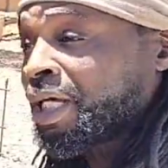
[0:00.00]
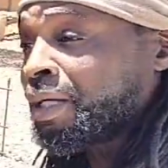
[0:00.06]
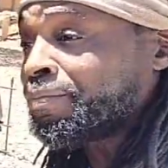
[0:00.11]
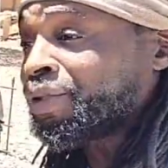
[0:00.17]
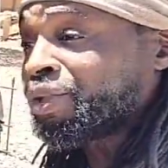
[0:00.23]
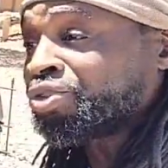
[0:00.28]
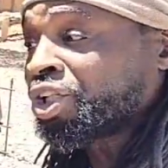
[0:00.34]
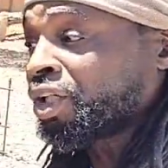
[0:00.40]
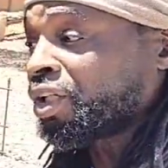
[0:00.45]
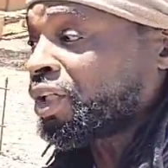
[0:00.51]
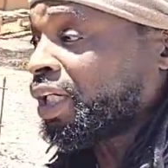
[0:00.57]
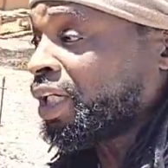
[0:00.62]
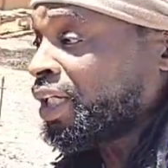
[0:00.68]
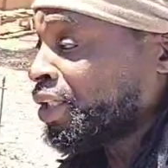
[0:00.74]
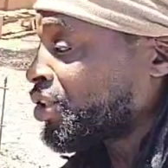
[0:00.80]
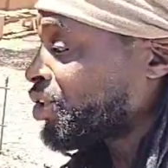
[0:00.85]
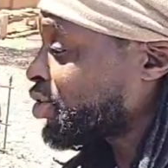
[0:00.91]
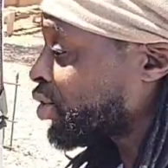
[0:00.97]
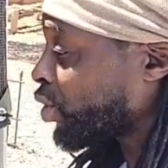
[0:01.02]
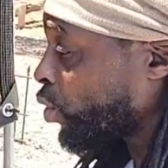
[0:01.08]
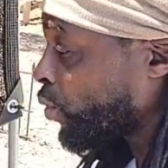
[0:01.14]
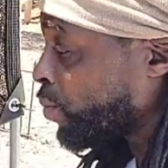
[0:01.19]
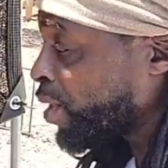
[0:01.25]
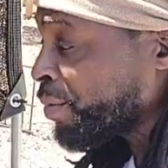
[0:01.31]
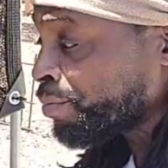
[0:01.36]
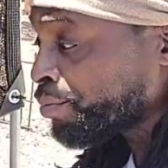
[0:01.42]
temperature is
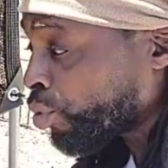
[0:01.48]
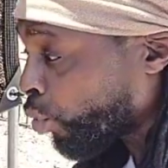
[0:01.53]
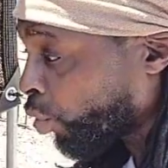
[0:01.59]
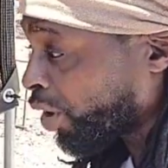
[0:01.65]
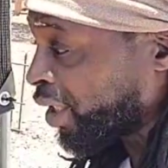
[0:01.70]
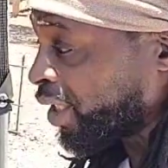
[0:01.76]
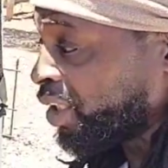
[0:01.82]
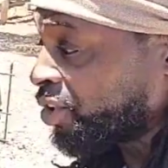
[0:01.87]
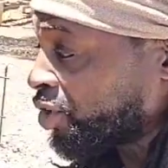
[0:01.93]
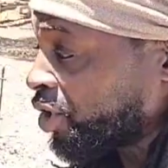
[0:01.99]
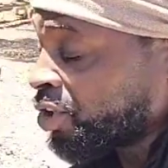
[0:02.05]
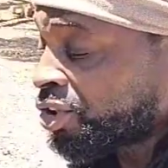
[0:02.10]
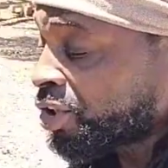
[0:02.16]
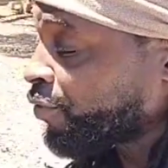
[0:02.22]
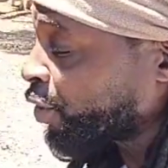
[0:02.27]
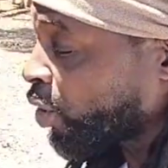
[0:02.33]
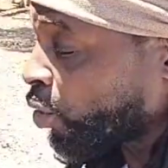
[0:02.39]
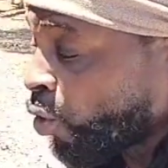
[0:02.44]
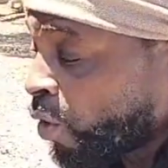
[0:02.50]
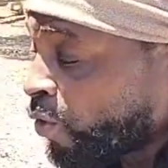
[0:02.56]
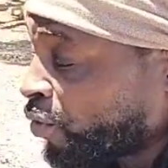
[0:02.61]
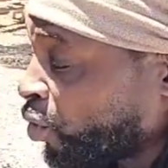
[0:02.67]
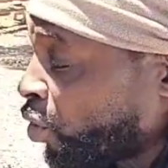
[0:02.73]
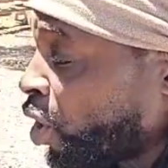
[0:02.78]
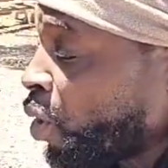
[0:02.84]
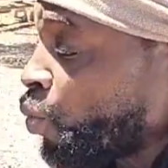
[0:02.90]
so important just for the
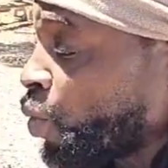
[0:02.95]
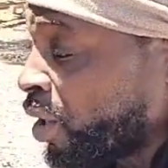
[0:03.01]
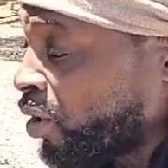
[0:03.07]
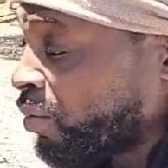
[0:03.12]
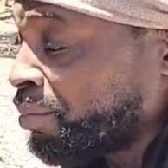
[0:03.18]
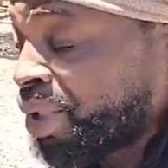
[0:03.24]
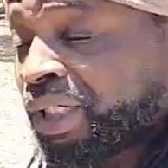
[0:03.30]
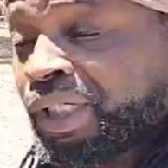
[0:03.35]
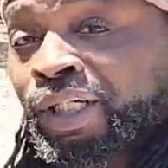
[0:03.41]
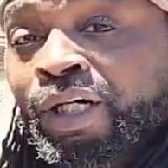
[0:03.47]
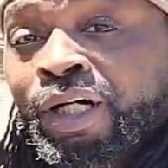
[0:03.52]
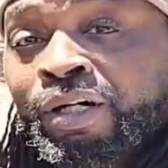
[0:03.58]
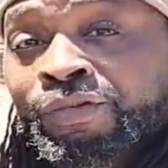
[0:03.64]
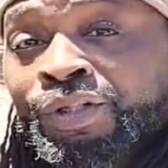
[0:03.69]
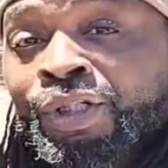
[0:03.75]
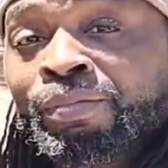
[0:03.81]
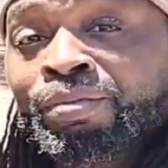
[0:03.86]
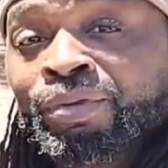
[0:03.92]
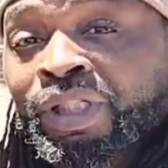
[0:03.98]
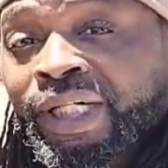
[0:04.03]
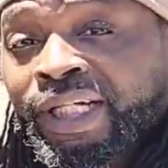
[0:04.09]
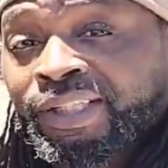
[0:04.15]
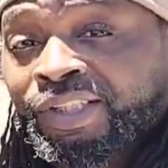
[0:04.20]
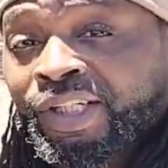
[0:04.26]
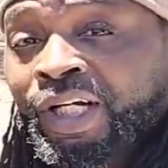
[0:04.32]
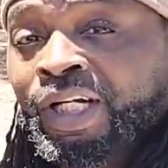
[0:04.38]
overall well-being of your
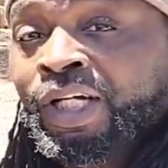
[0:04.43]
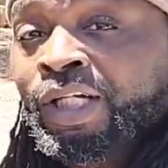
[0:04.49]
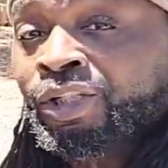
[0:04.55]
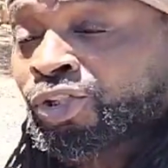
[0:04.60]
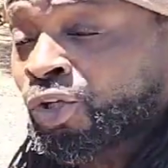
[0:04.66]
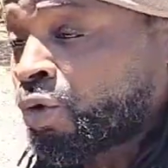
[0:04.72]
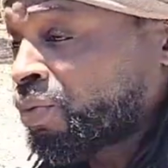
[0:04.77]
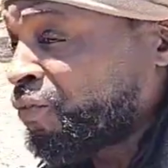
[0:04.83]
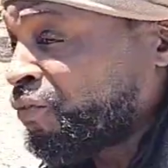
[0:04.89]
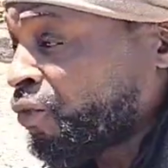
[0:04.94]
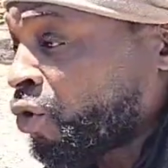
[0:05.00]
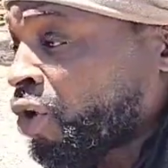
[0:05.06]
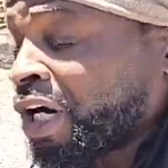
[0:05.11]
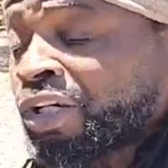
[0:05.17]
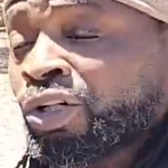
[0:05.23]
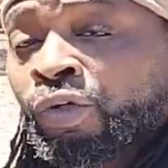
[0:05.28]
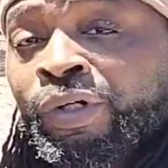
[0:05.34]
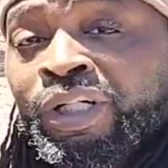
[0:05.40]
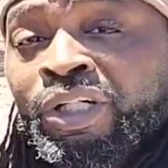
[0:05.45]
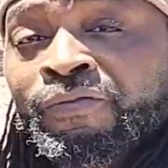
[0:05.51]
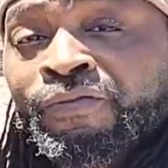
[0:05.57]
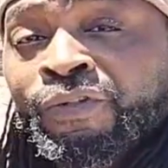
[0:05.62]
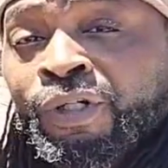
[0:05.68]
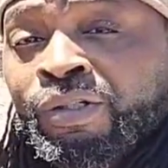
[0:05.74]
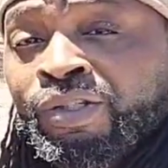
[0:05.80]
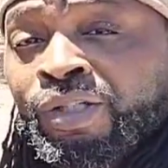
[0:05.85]
plants. So before I go any
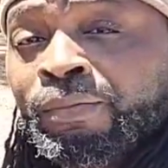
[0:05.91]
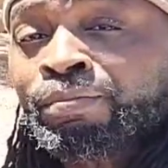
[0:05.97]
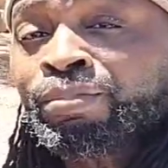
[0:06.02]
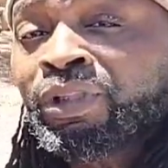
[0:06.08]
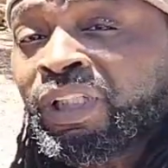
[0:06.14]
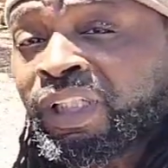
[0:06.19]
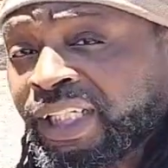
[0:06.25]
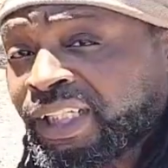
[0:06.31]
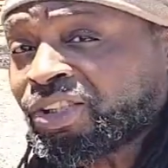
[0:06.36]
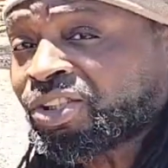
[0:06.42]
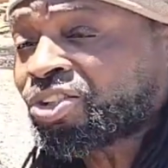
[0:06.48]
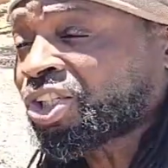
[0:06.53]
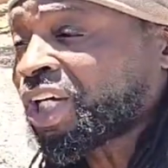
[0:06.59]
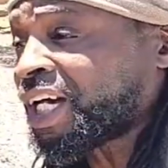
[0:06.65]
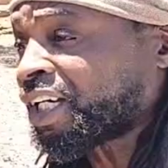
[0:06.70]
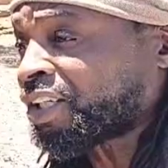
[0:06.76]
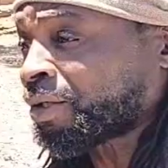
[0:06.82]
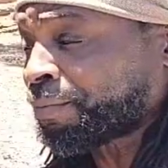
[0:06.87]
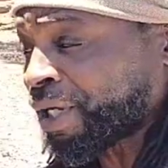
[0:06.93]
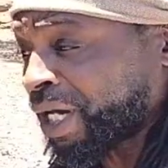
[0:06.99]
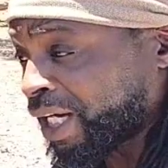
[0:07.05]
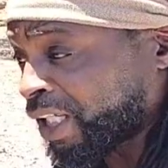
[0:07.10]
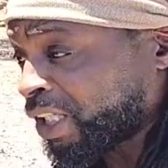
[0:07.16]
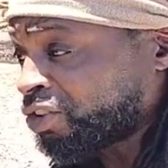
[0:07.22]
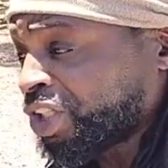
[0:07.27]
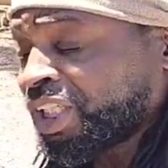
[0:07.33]
further, please check the
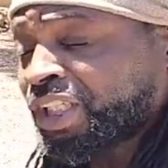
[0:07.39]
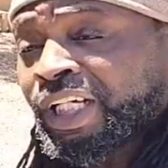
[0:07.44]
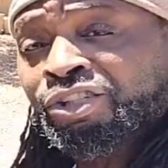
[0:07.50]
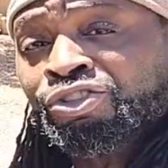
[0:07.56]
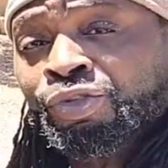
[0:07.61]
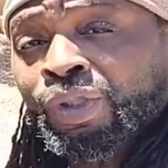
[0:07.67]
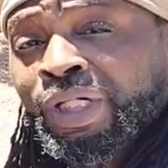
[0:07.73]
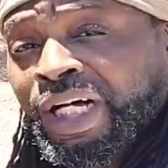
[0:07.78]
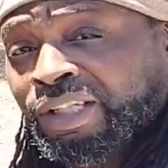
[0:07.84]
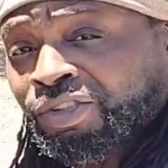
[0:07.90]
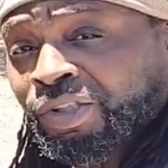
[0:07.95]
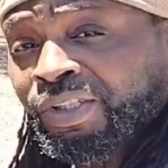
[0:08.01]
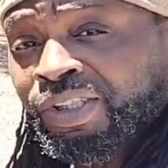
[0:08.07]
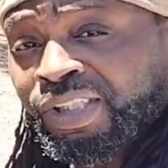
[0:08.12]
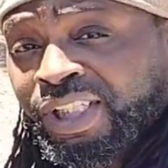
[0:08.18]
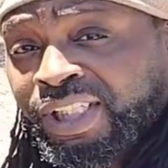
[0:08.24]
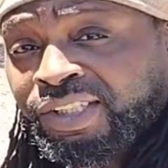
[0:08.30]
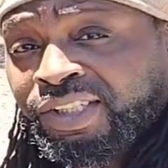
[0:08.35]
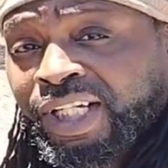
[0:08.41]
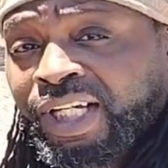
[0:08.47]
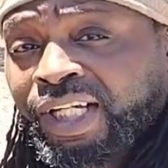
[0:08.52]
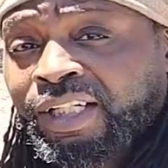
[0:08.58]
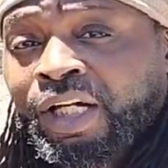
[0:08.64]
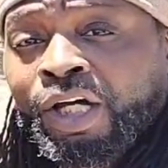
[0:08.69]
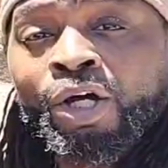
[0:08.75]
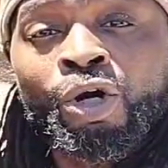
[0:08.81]
packaging that you got your seeds
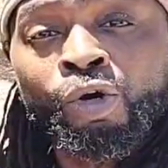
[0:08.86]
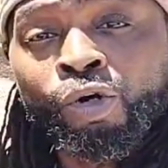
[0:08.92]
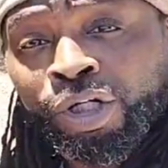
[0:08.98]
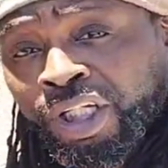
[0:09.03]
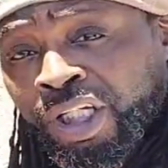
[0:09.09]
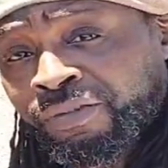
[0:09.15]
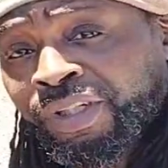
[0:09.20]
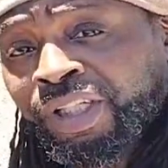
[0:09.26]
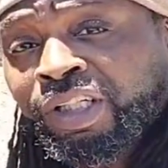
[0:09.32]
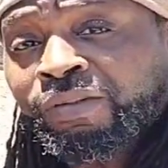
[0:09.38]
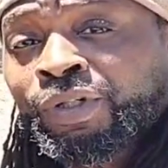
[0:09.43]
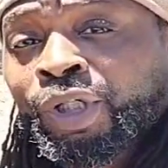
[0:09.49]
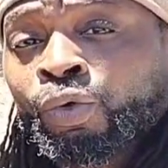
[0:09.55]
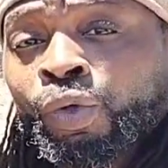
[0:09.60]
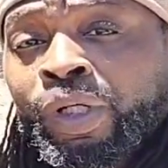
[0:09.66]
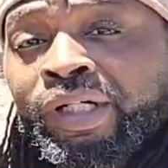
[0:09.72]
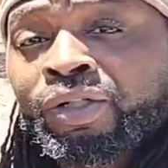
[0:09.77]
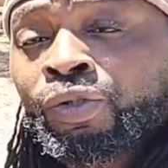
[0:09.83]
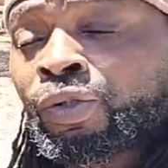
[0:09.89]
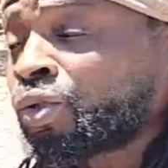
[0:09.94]
on, or even give a quick